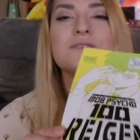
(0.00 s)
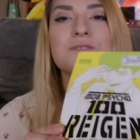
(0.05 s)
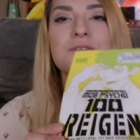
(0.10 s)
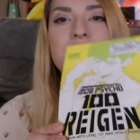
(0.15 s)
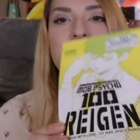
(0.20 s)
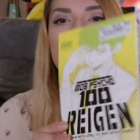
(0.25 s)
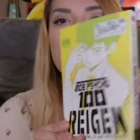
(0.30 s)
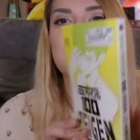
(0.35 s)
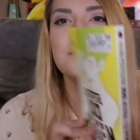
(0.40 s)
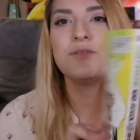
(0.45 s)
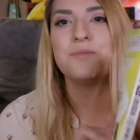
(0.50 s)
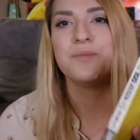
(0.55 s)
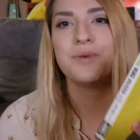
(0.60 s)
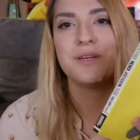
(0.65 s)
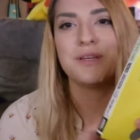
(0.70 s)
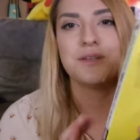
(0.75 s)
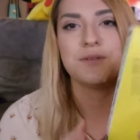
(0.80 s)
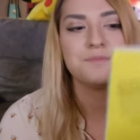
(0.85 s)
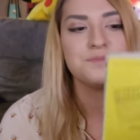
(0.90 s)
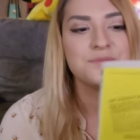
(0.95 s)
in, but
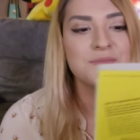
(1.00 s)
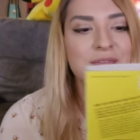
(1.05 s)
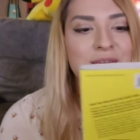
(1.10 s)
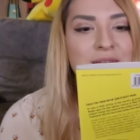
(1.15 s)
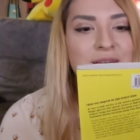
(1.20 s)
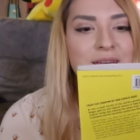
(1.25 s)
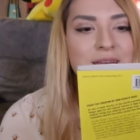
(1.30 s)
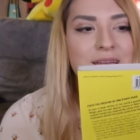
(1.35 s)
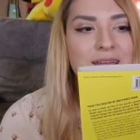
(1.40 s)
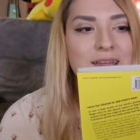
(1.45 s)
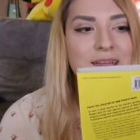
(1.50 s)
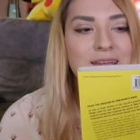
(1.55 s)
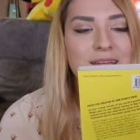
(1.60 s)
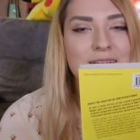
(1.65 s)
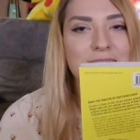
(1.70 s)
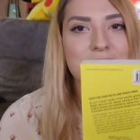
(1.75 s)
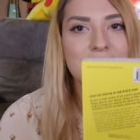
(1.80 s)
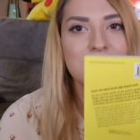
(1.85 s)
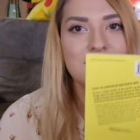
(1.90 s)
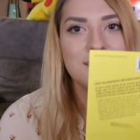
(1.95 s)

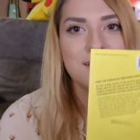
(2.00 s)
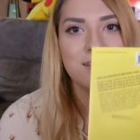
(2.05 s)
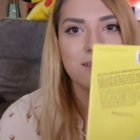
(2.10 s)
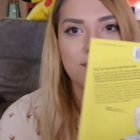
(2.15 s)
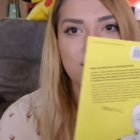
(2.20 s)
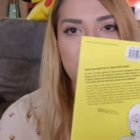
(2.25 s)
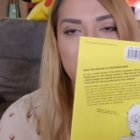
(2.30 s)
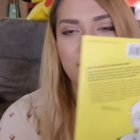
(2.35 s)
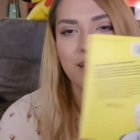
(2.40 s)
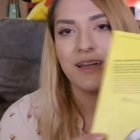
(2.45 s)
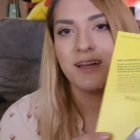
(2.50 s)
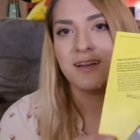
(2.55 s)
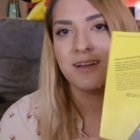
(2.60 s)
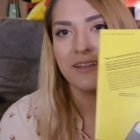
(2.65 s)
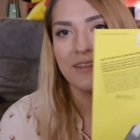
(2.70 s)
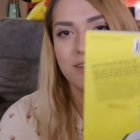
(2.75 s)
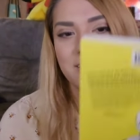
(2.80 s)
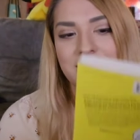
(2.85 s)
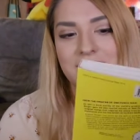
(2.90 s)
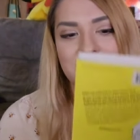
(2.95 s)
they had it
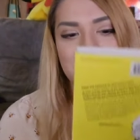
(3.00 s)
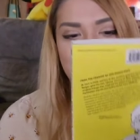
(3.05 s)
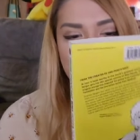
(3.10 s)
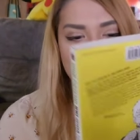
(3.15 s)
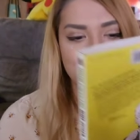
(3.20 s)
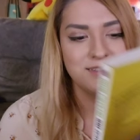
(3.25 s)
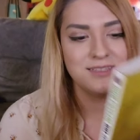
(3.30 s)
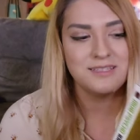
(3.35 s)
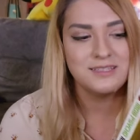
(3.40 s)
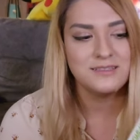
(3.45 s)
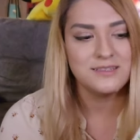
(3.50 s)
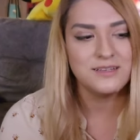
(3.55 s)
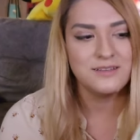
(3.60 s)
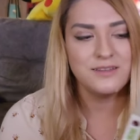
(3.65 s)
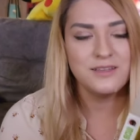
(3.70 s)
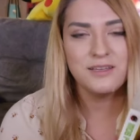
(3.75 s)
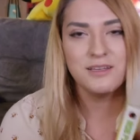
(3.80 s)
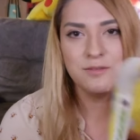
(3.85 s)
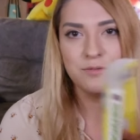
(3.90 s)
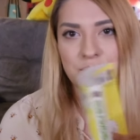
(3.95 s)
there, and I think
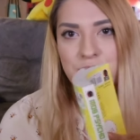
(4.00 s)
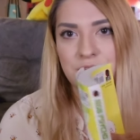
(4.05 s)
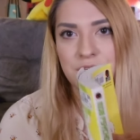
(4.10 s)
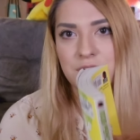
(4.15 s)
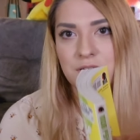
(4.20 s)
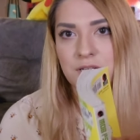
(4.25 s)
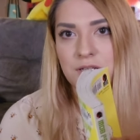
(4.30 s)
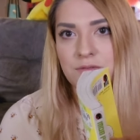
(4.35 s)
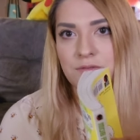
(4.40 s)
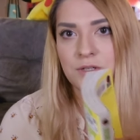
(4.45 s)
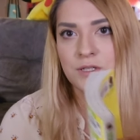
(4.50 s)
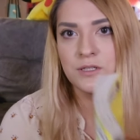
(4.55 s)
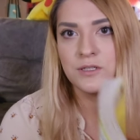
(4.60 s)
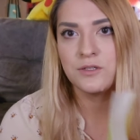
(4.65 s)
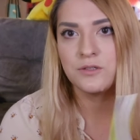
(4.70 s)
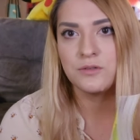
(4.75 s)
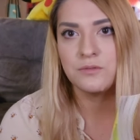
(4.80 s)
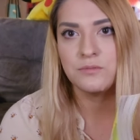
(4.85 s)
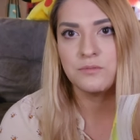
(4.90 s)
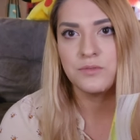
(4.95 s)
I'm only on
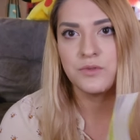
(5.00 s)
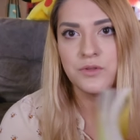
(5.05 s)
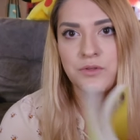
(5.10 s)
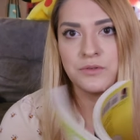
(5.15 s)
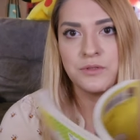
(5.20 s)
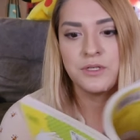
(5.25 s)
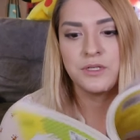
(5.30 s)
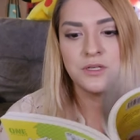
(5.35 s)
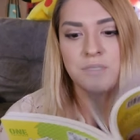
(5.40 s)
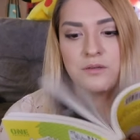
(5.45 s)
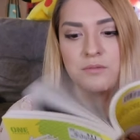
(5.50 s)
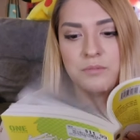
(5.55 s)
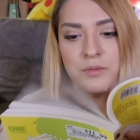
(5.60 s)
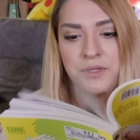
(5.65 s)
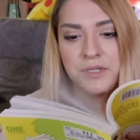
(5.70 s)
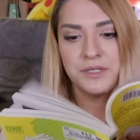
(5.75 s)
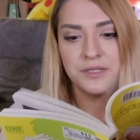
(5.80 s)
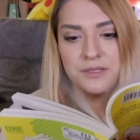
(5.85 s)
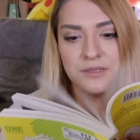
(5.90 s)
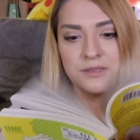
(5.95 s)
volume 3,
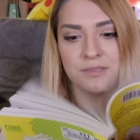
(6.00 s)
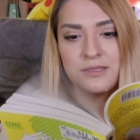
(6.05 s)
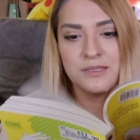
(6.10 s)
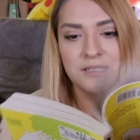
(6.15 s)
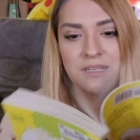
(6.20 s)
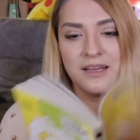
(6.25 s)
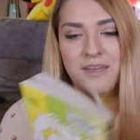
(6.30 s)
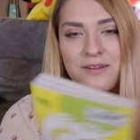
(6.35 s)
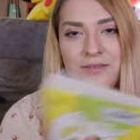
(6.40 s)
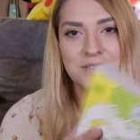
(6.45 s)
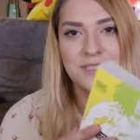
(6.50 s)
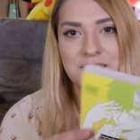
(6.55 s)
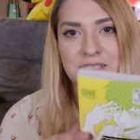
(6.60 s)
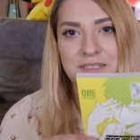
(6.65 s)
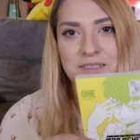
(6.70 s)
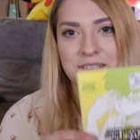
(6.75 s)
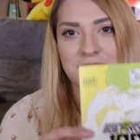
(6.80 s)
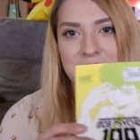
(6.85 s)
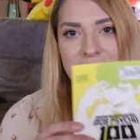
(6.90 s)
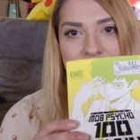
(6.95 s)
but I wanted to
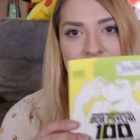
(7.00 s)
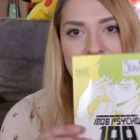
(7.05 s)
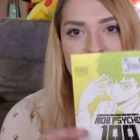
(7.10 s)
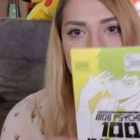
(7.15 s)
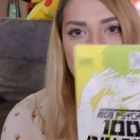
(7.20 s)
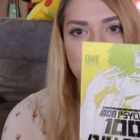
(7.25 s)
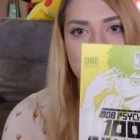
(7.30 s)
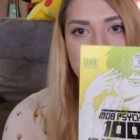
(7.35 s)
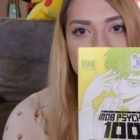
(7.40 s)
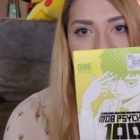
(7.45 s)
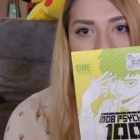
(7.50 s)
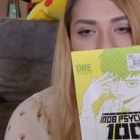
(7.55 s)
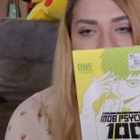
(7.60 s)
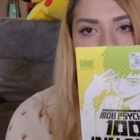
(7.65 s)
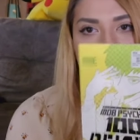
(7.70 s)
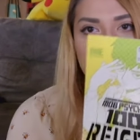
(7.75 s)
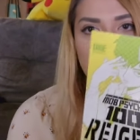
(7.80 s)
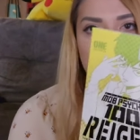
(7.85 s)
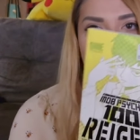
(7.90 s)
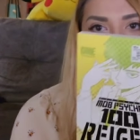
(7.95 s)
read it, so I got